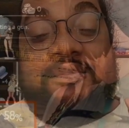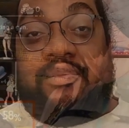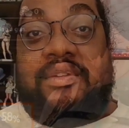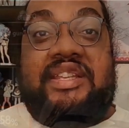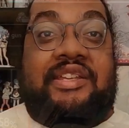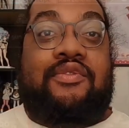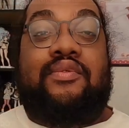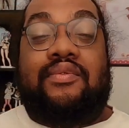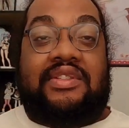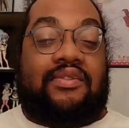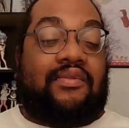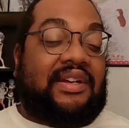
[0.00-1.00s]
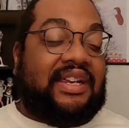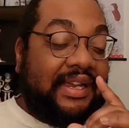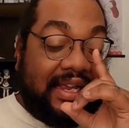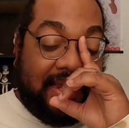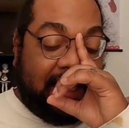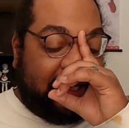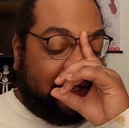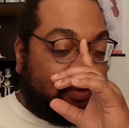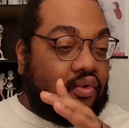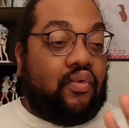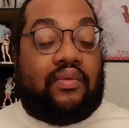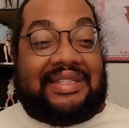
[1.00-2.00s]
really cool story in a
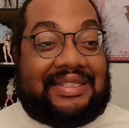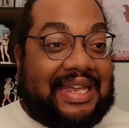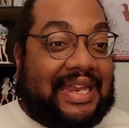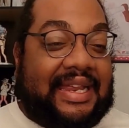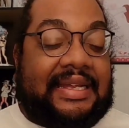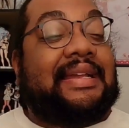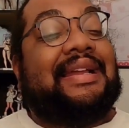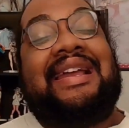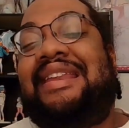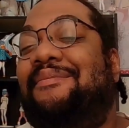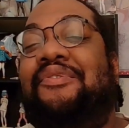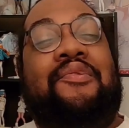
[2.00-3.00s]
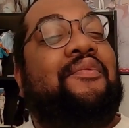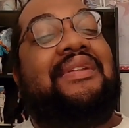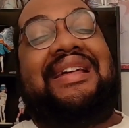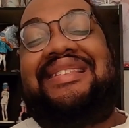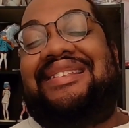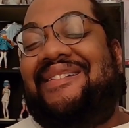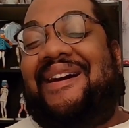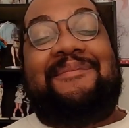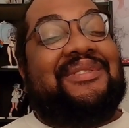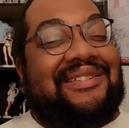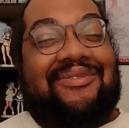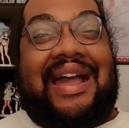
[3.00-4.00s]
cool setting, and I'm
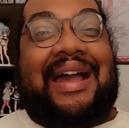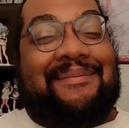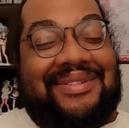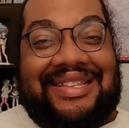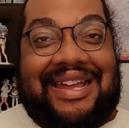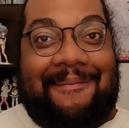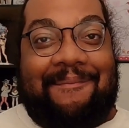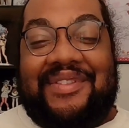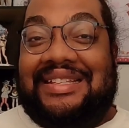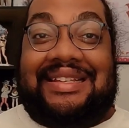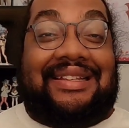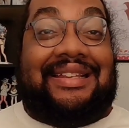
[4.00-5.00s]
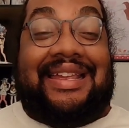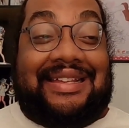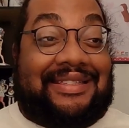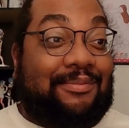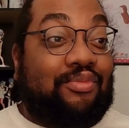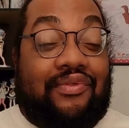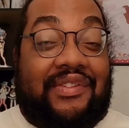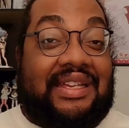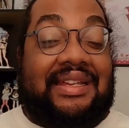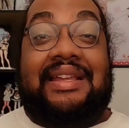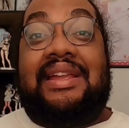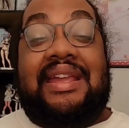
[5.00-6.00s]
so happy that Atelier is moving
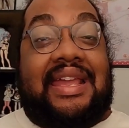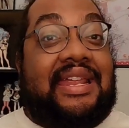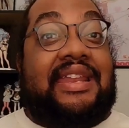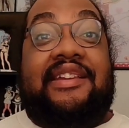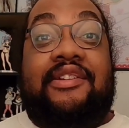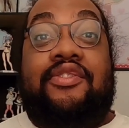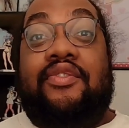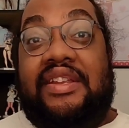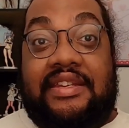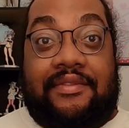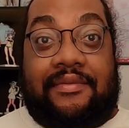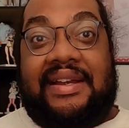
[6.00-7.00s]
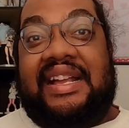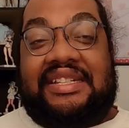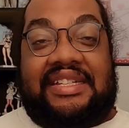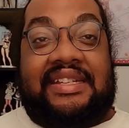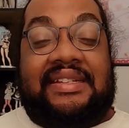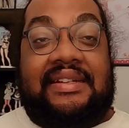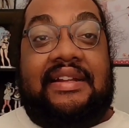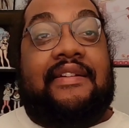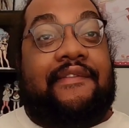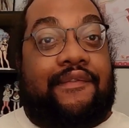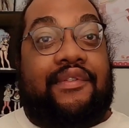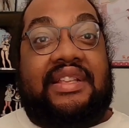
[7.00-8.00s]
in a good direction
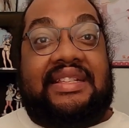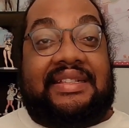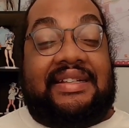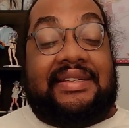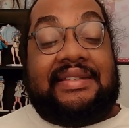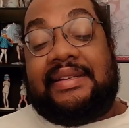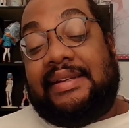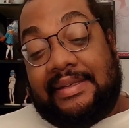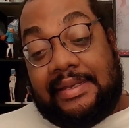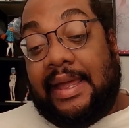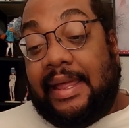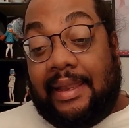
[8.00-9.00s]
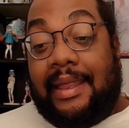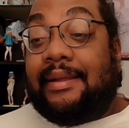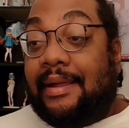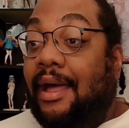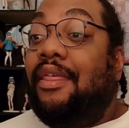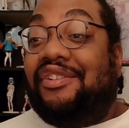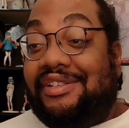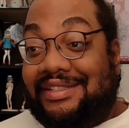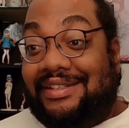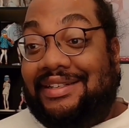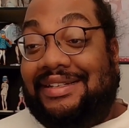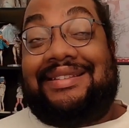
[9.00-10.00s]
for the series. Not like other
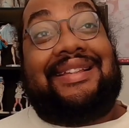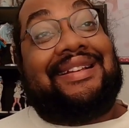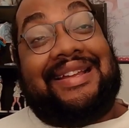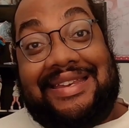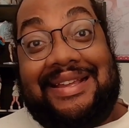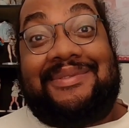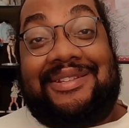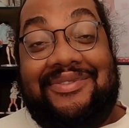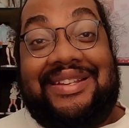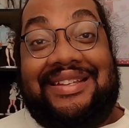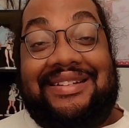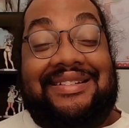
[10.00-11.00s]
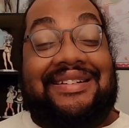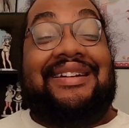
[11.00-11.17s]
series like Neptunia.